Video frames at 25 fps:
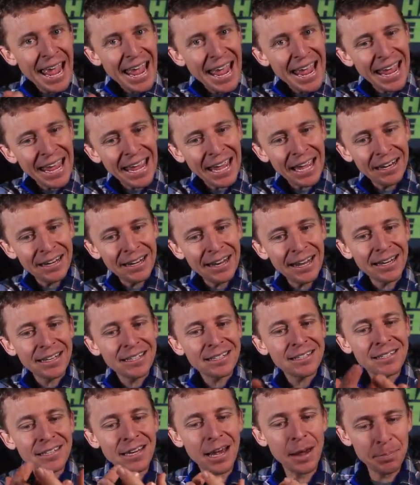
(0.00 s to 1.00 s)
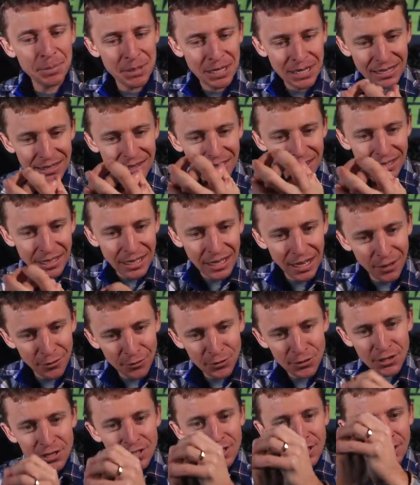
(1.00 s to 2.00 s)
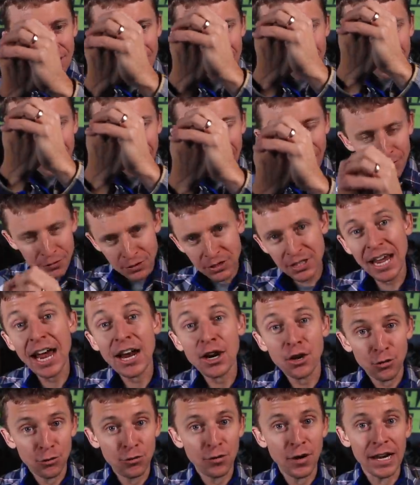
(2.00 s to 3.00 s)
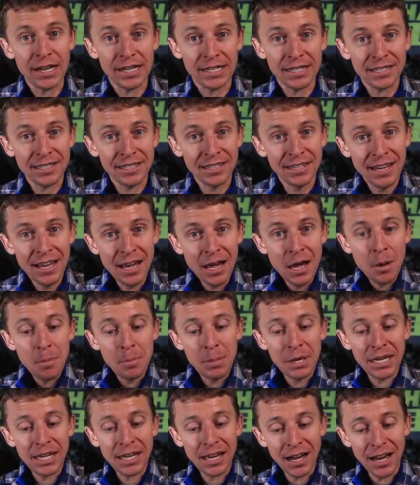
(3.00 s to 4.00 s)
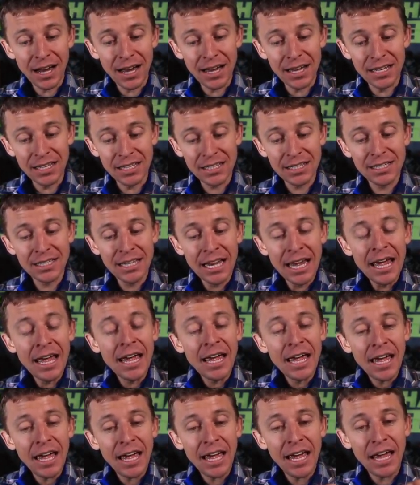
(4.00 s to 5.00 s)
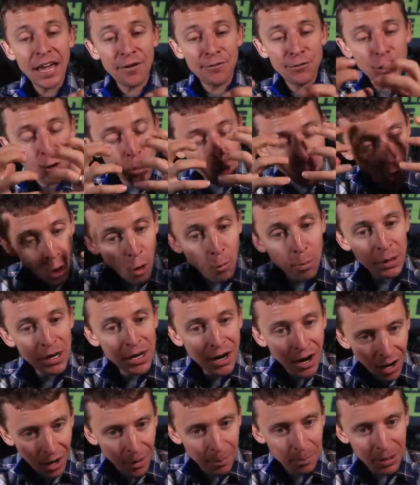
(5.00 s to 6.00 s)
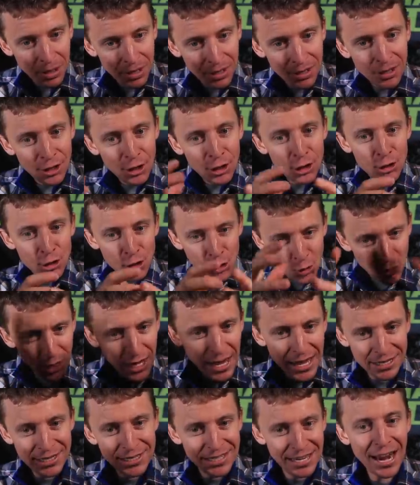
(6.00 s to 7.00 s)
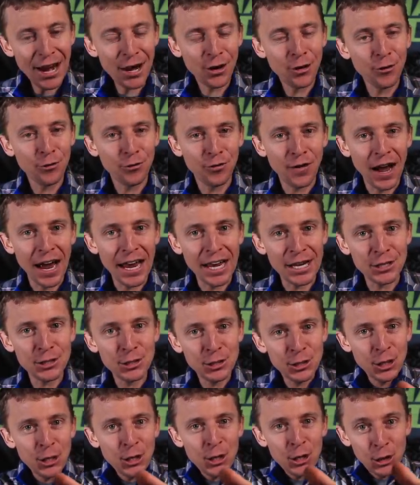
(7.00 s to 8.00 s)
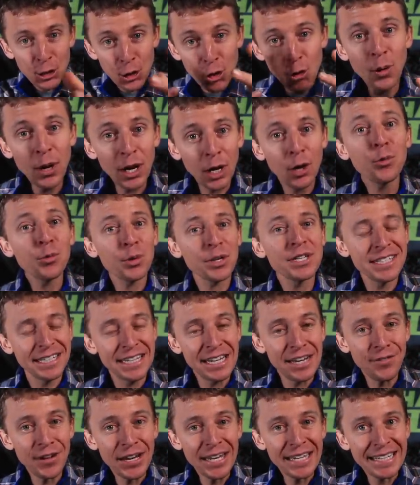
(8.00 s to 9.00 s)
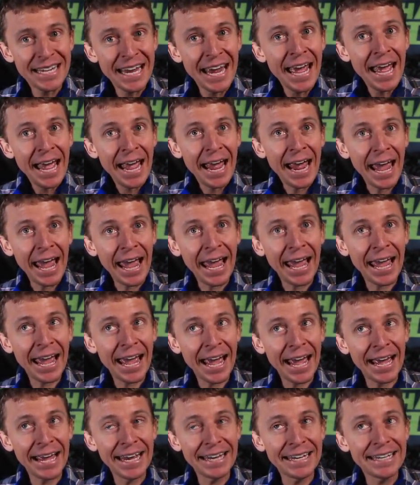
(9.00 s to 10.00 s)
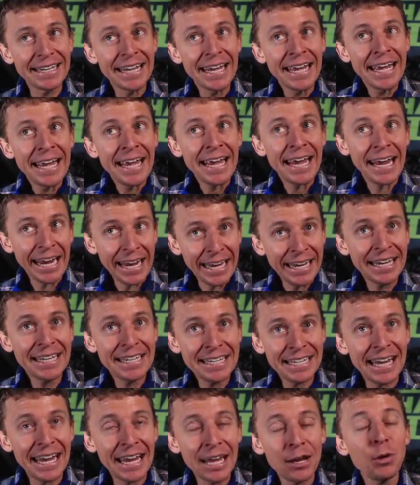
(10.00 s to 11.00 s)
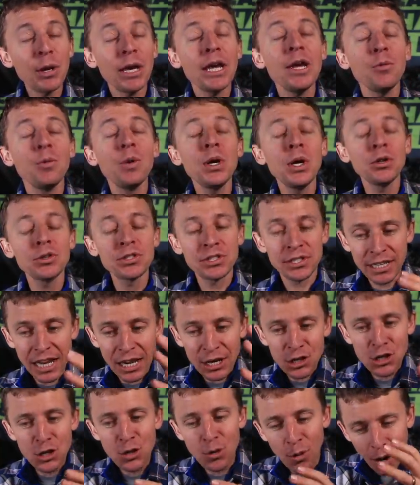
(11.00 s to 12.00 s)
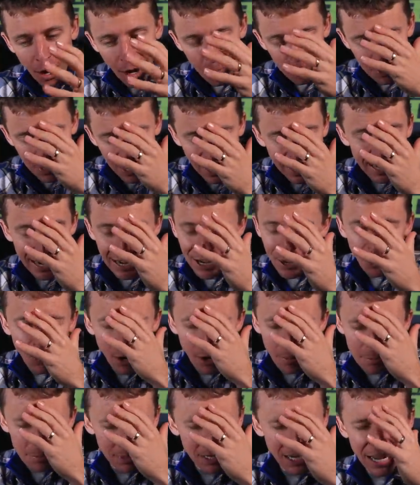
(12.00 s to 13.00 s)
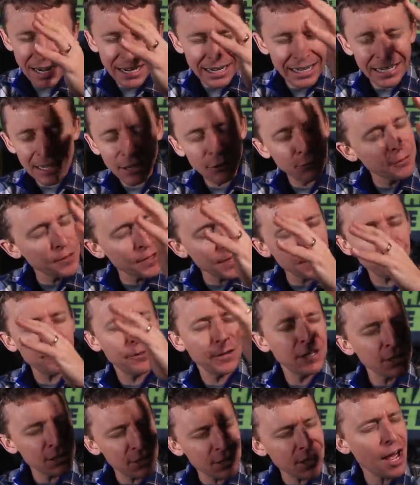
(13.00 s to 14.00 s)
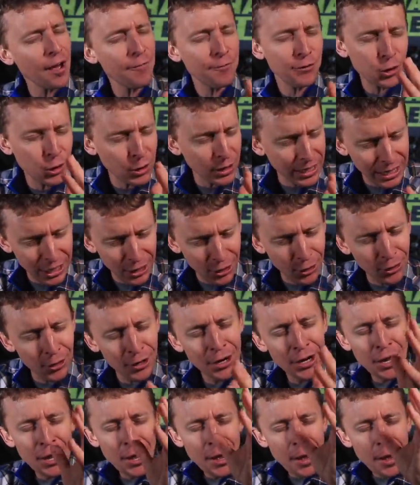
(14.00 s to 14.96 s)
and accepting the gift of sacrifice. Because if you open up to that sacrifice, you will receive it and it is it, it will set you up and i know i'm kind of getting ph- philosophical here